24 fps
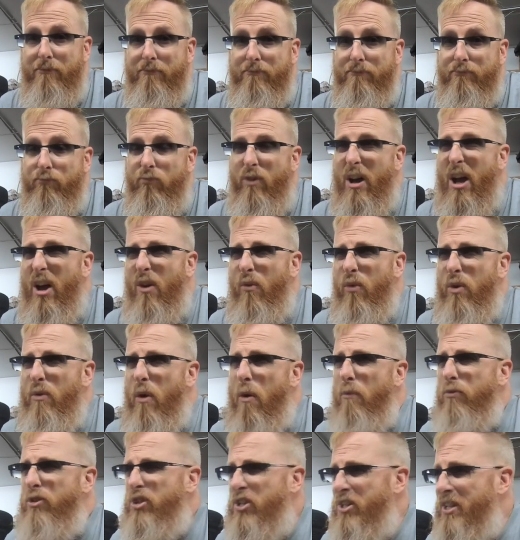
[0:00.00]
Well, we won't
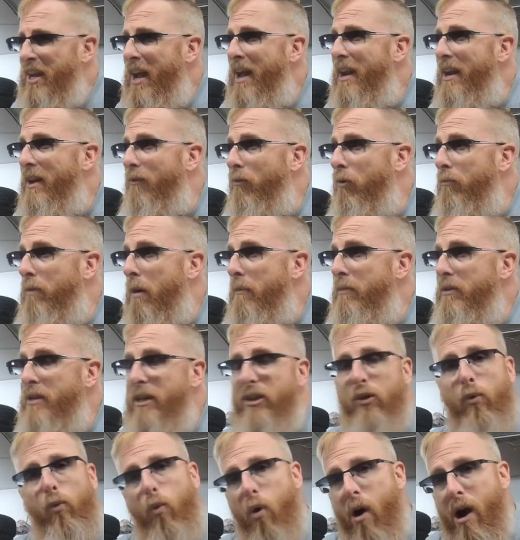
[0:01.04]
sand it, we'll probably take the
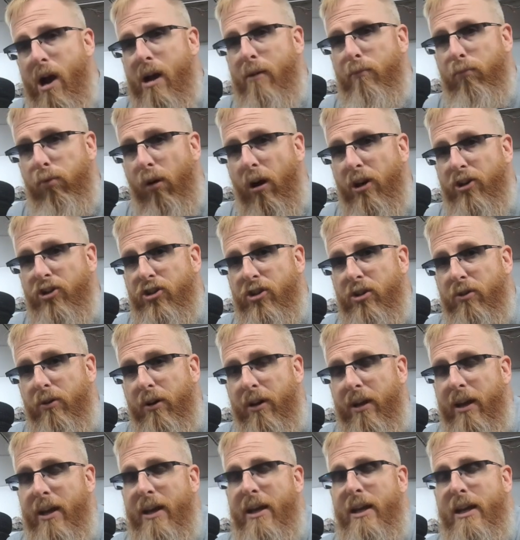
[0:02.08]
wire brush to it.
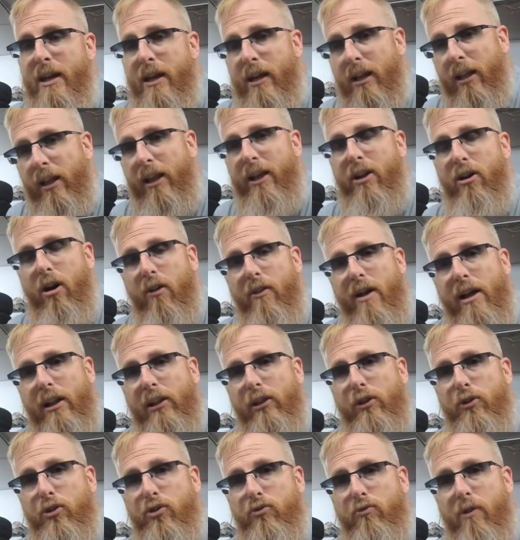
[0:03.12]
Clean all that
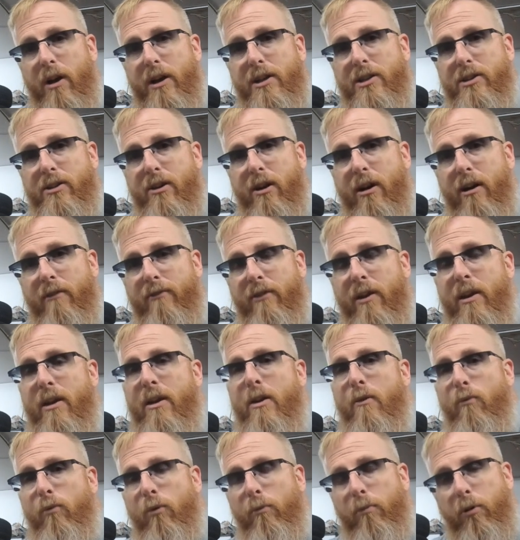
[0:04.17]
loose rust off,
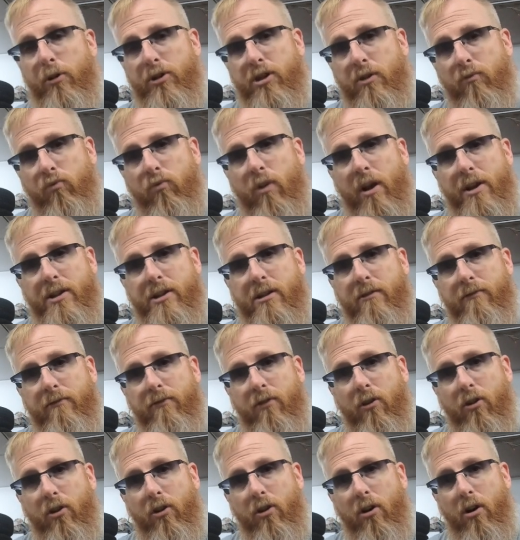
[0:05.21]
we'll put some rust
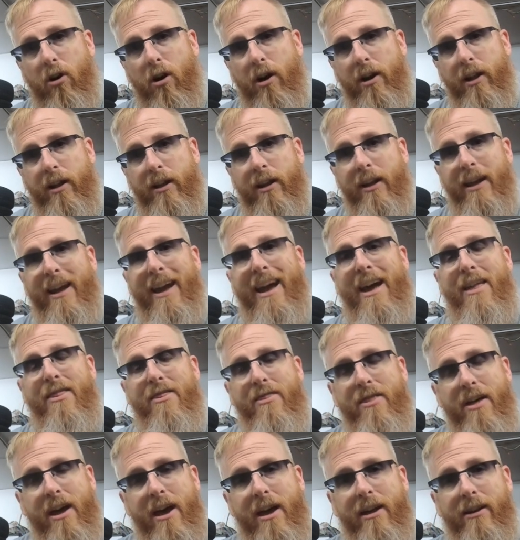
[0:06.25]
converter on it, and
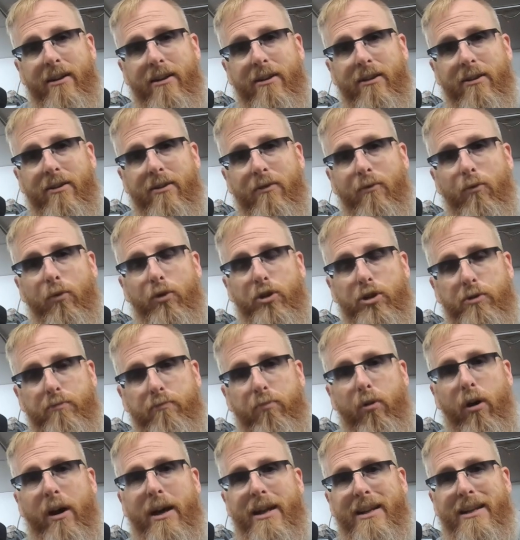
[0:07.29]
then we'll
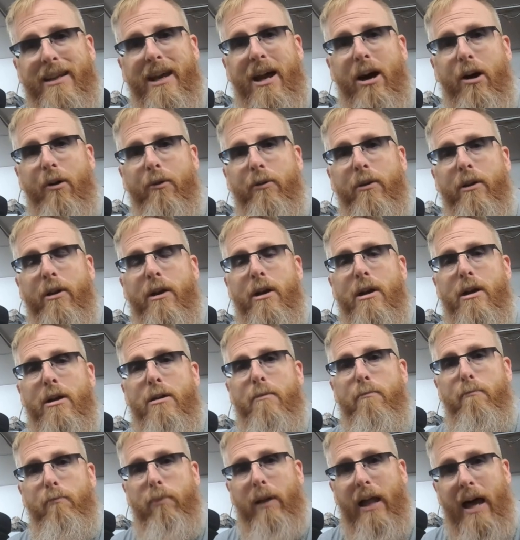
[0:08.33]
spray it down
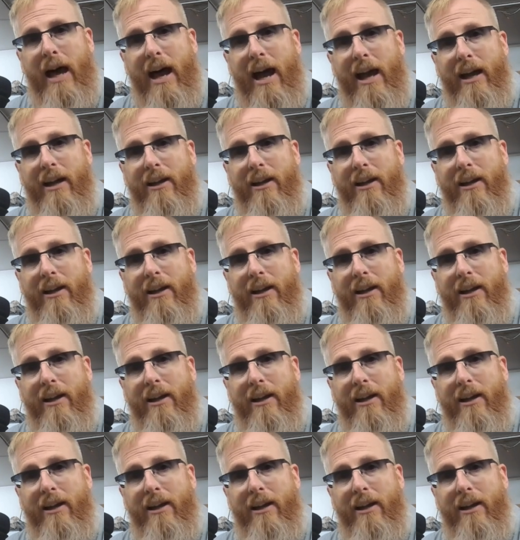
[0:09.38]
black.